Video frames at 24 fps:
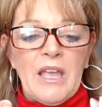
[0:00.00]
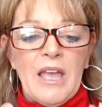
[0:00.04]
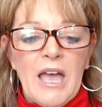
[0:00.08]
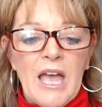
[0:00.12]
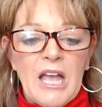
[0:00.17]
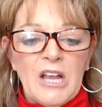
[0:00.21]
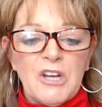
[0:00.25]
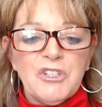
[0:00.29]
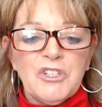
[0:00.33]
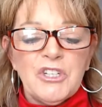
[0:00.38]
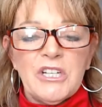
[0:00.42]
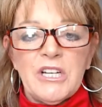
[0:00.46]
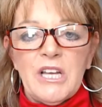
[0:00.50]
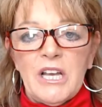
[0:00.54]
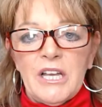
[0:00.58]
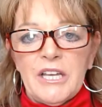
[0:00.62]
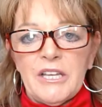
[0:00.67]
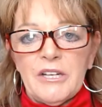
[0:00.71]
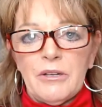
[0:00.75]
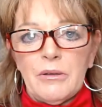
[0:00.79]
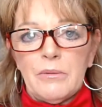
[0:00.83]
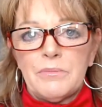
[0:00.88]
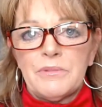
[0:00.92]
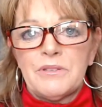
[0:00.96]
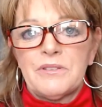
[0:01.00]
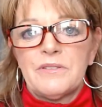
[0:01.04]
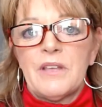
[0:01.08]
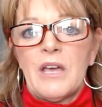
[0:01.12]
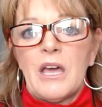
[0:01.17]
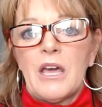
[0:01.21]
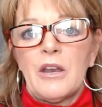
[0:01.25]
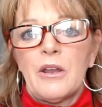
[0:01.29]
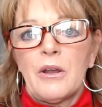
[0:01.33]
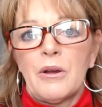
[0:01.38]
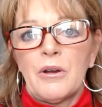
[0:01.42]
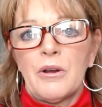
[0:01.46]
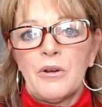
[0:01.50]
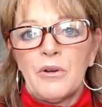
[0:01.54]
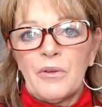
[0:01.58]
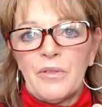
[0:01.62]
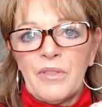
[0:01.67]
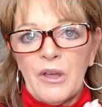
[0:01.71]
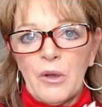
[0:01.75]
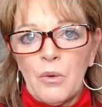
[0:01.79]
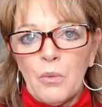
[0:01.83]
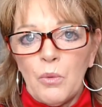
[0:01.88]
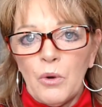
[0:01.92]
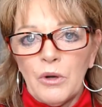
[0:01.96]
action items
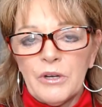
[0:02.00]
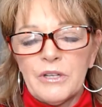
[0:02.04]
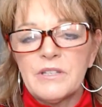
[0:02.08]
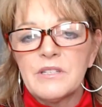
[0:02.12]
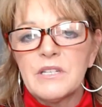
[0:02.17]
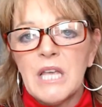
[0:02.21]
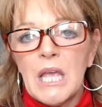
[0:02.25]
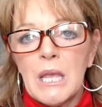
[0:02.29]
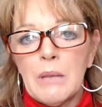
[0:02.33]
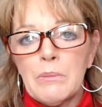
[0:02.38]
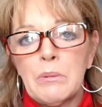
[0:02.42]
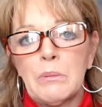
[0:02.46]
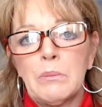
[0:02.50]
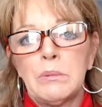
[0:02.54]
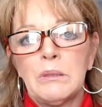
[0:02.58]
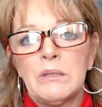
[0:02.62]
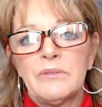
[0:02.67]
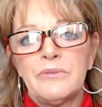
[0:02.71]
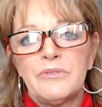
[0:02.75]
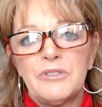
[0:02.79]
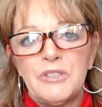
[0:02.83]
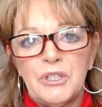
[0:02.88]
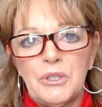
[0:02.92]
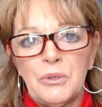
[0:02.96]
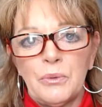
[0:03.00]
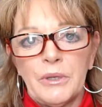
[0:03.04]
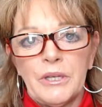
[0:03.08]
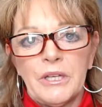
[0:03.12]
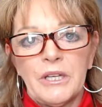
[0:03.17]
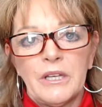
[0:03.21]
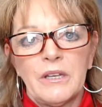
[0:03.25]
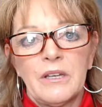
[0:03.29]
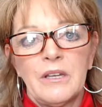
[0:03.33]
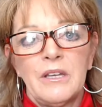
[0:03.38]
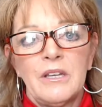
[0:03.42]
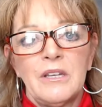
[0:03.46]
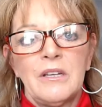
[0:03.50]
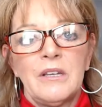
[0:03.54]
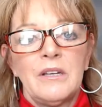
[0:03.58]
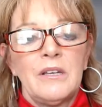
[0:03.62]
that one is capable of doing,